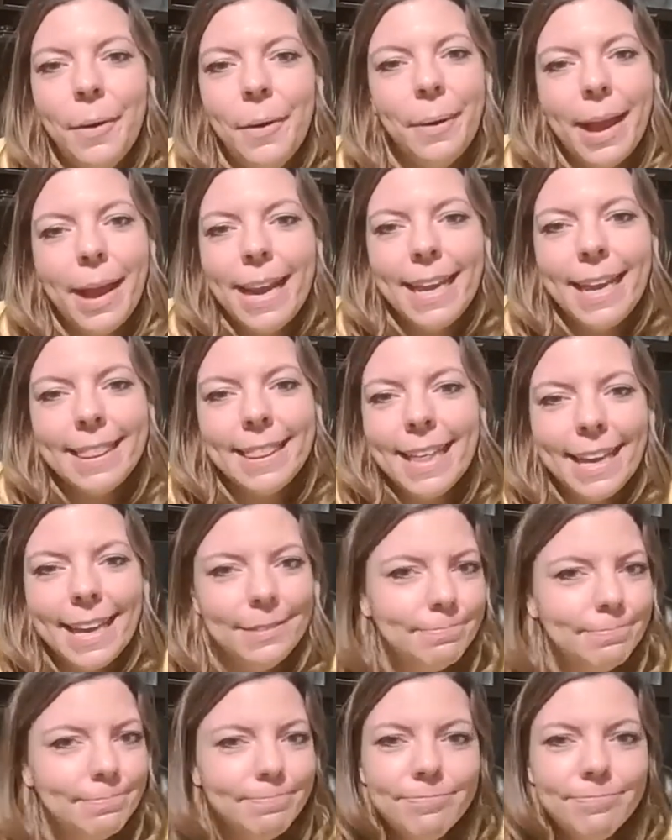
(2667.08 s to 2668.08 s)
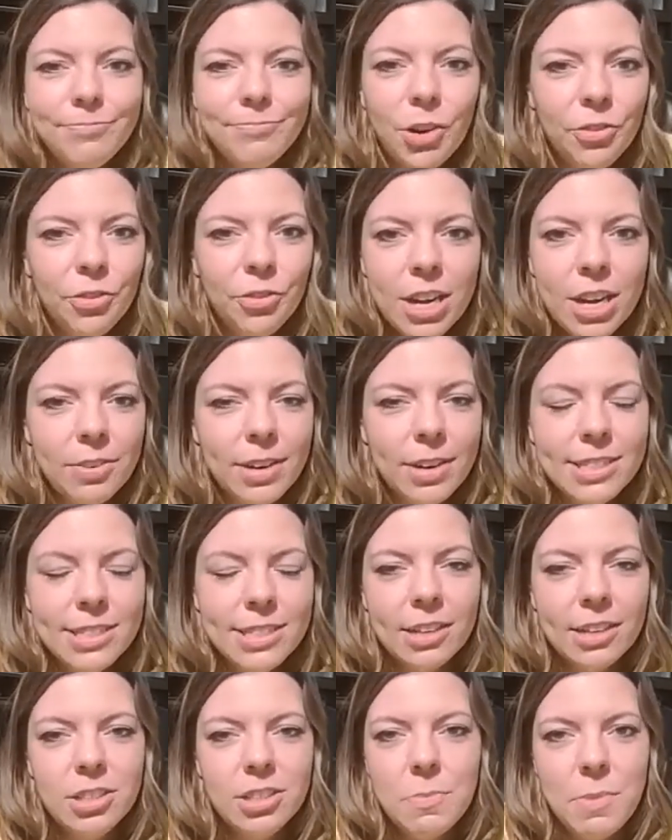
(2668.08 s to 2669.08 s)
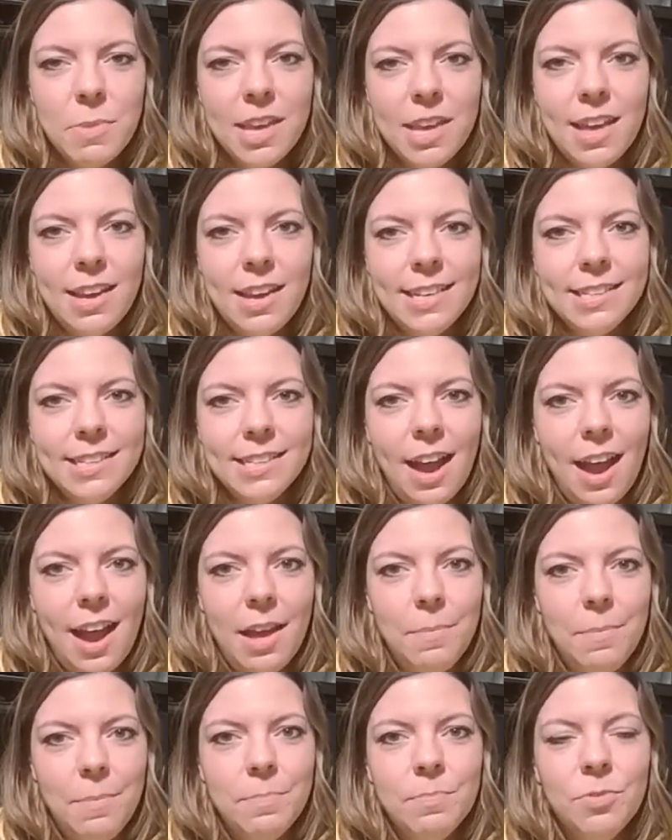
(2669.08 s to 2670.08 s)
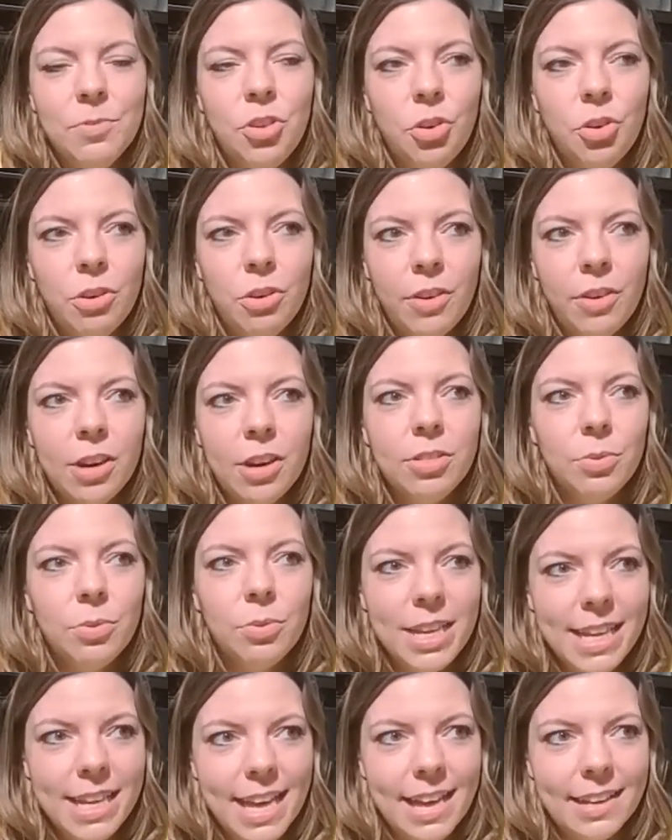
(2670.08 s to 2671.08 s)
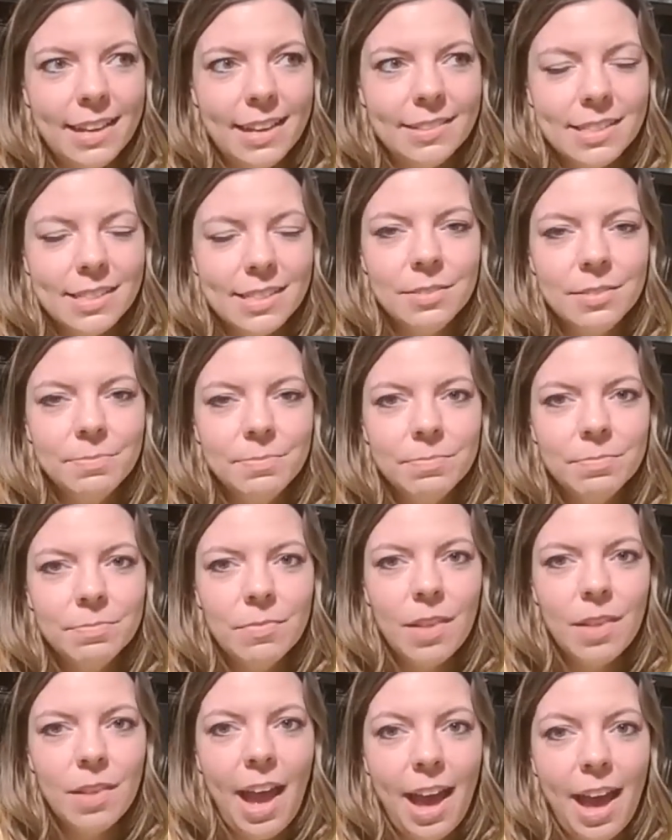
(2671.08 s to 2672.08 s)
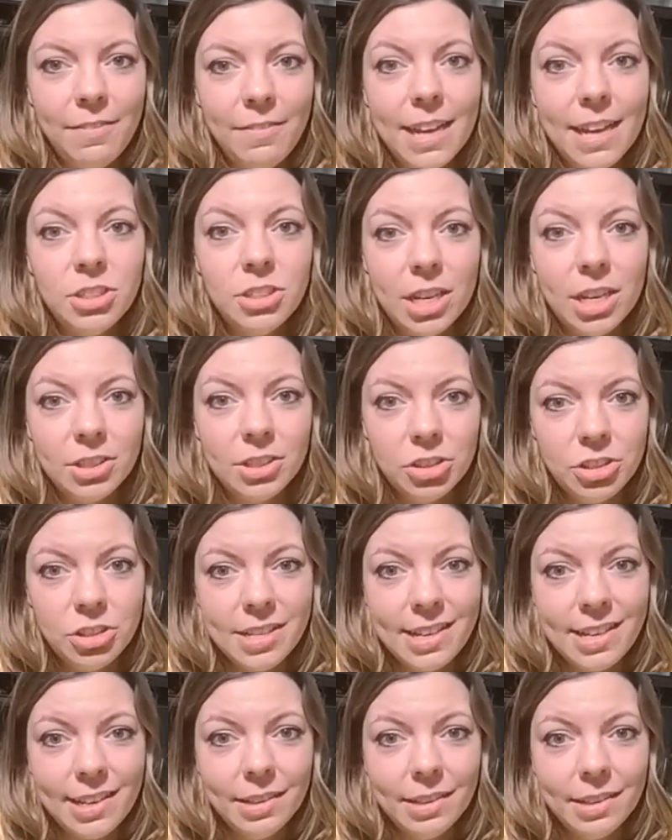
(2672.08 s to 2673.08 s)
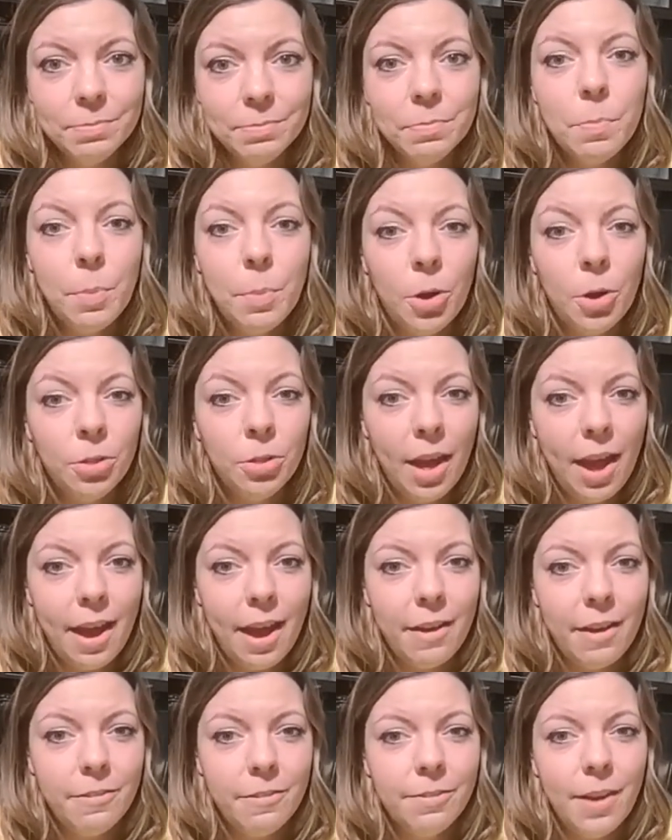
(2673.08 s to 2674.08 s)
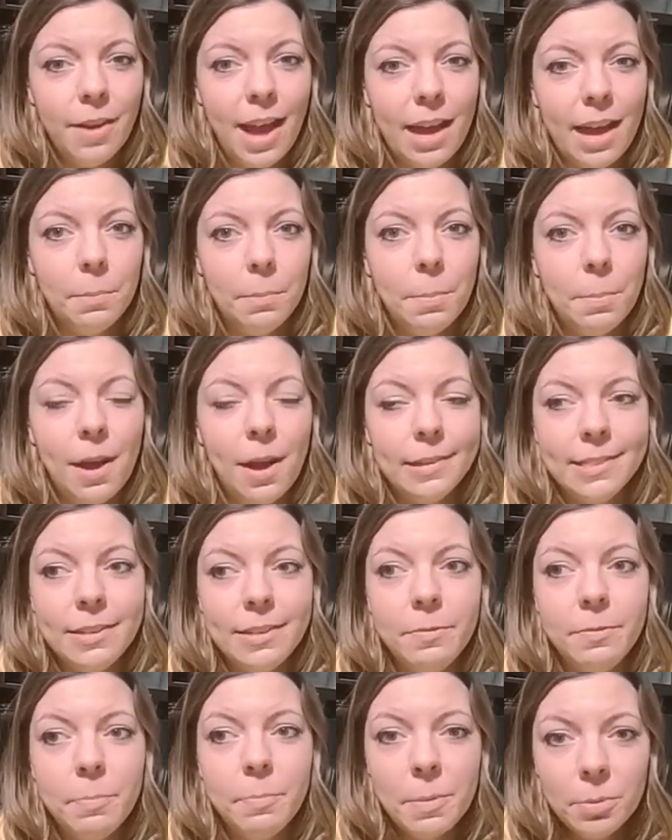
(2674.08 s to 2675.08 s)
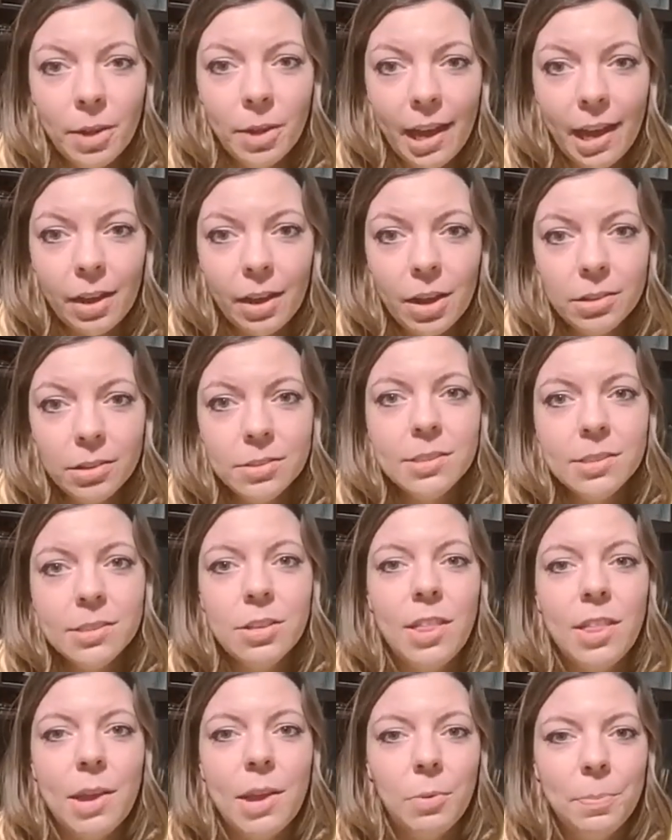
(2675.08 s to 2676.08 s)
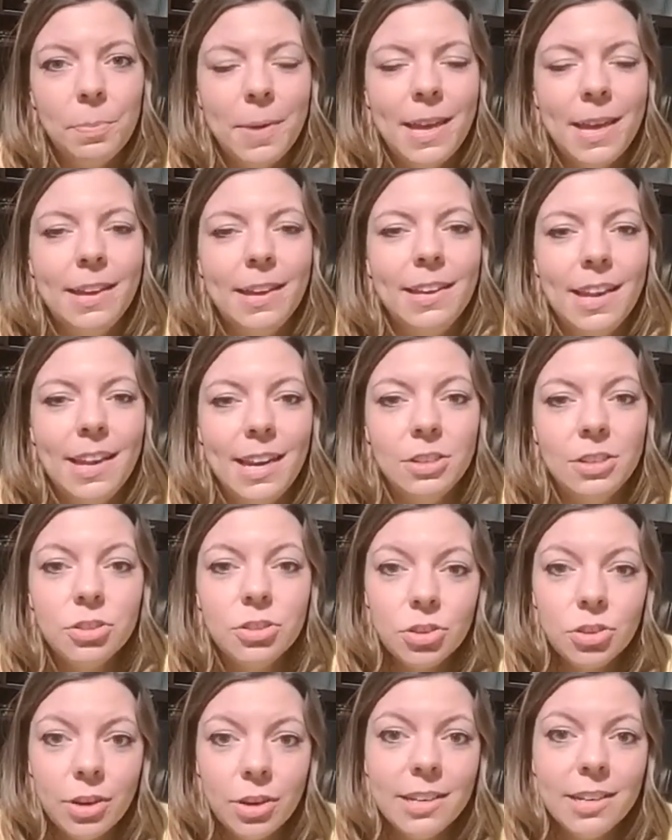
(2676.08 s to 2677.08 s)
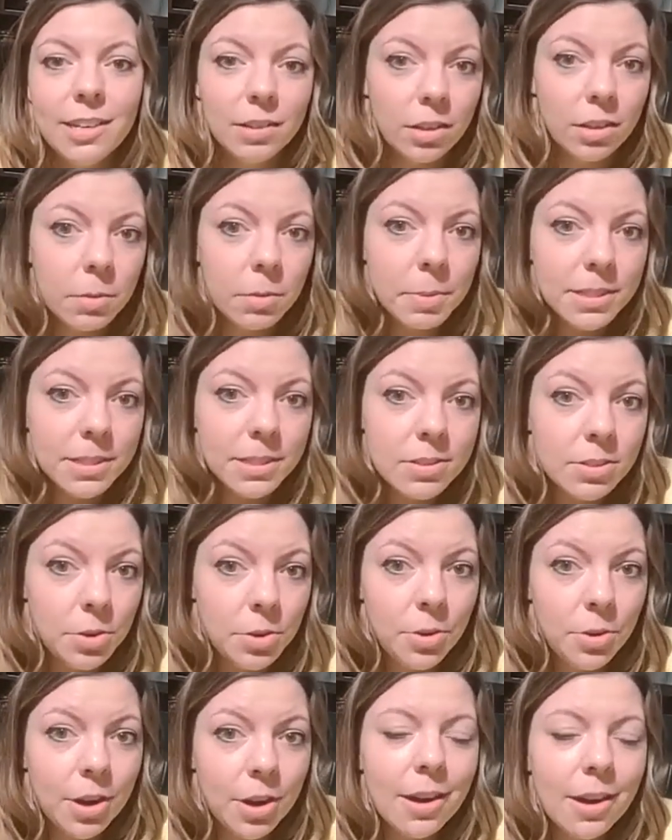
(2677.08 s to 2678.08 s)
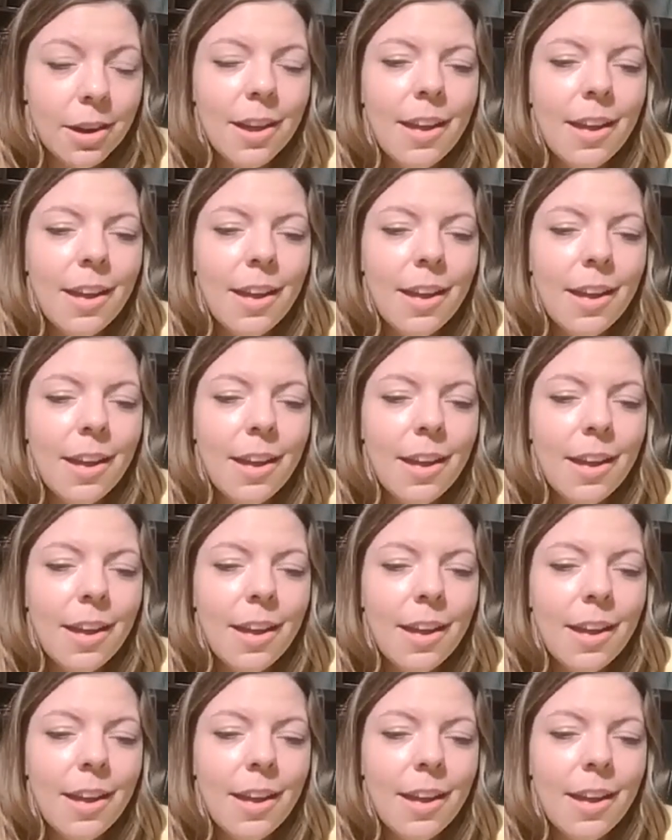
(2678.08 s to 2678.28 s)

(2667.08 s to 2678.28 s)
anything, feel free to reach out to me anytime. 2 of our 3 kids have HHT. Both have had positive bubble echoes, so they will be getting screened a little bit sooner